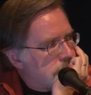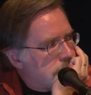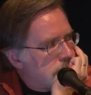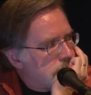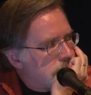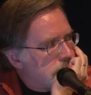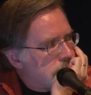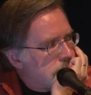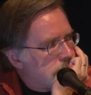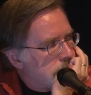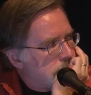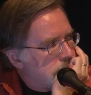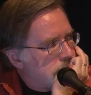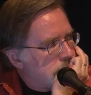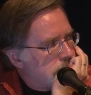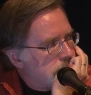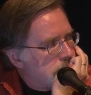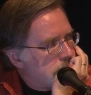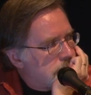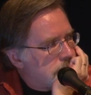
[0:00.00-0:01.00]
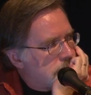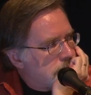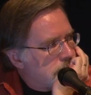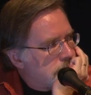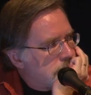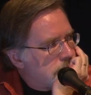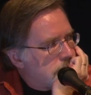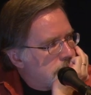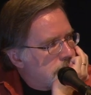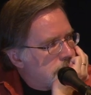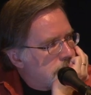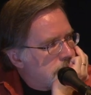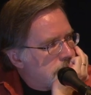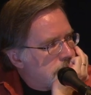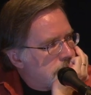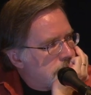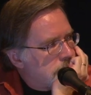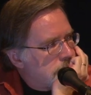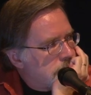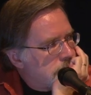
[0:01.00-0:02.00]

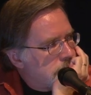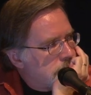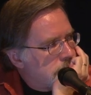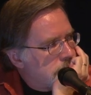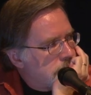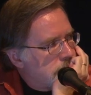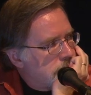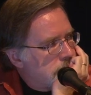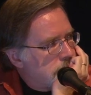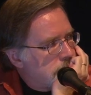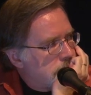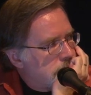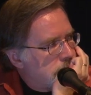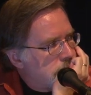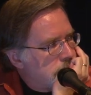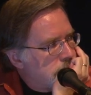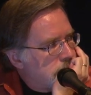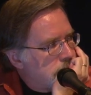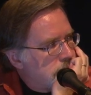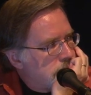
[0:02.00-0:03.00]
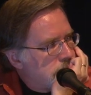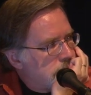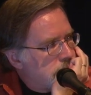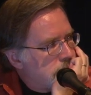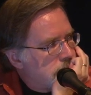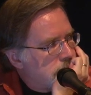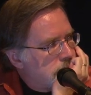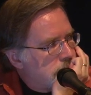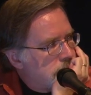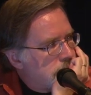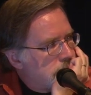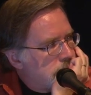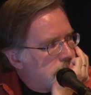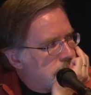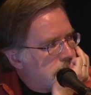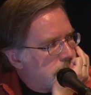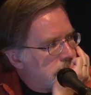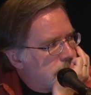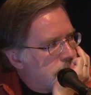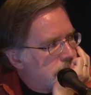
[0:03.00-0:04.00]

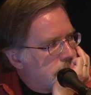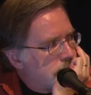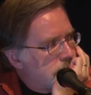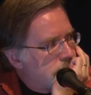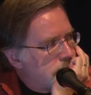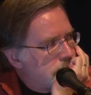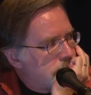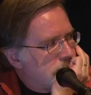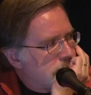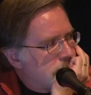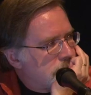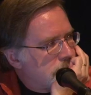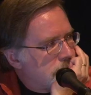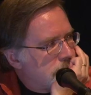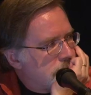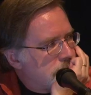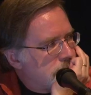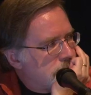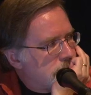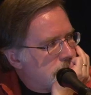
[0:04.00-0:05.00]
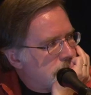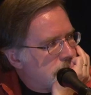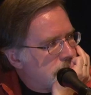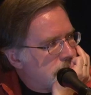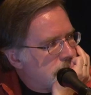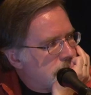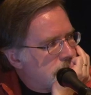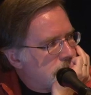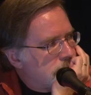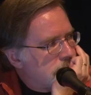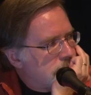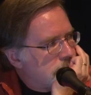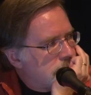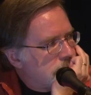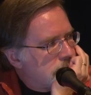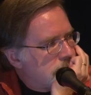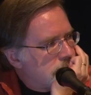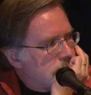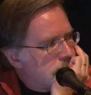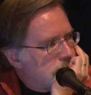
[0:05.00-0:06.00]

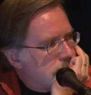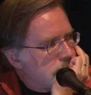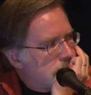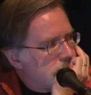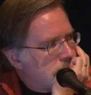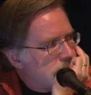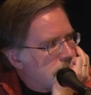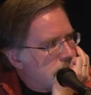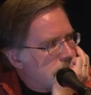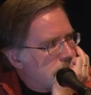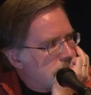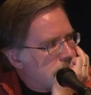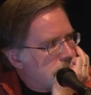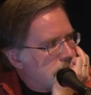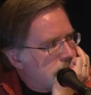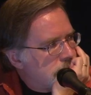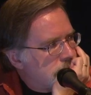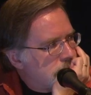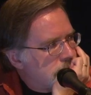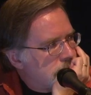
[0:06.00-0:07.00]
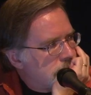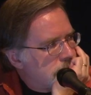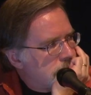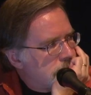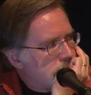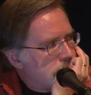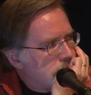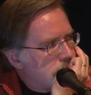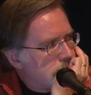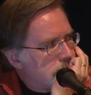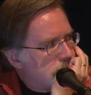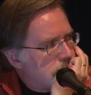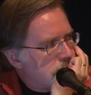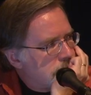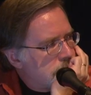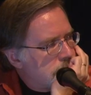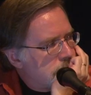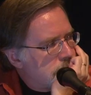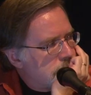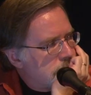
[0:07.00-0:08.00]
No words are spoken by the person on screen.